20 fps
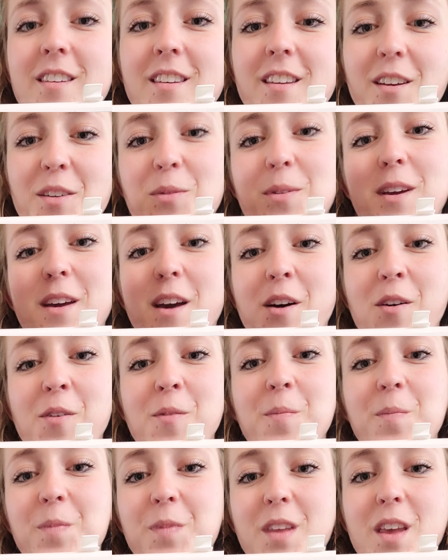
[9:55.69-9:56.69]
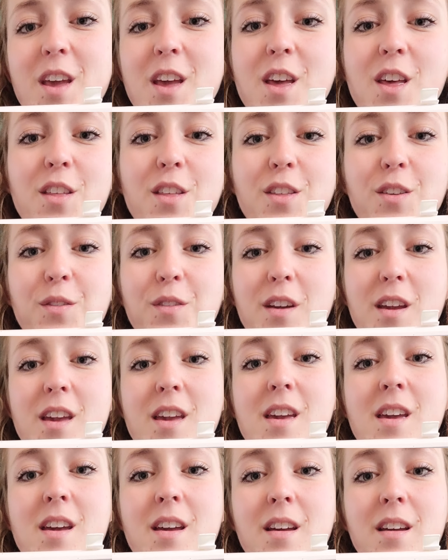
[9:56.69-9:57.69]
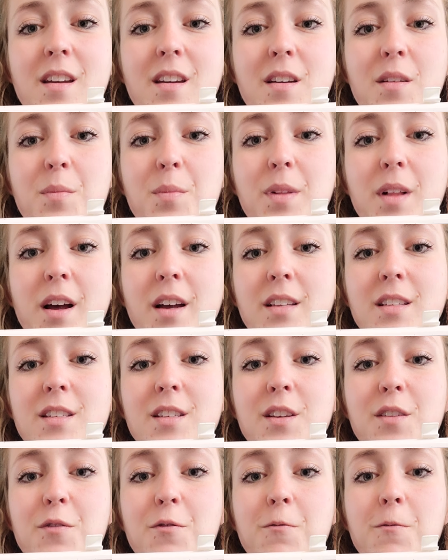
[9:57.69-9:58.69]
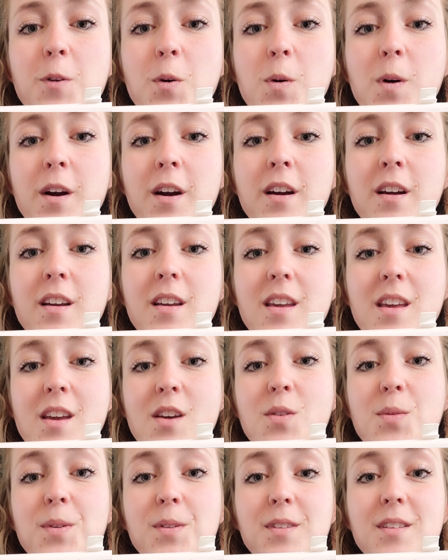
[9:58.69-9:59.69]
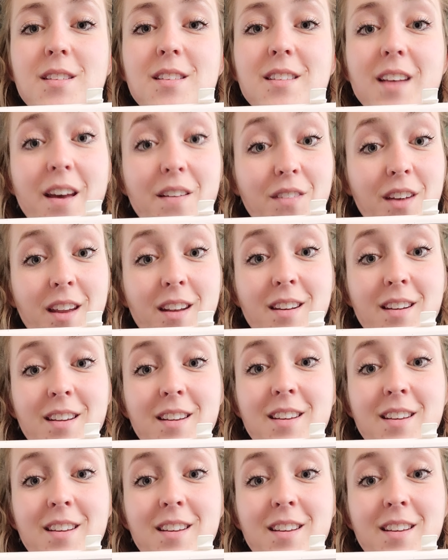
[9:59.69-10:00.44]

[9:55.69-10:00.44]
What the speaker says: Here we go. 3 plus 4 equals 7.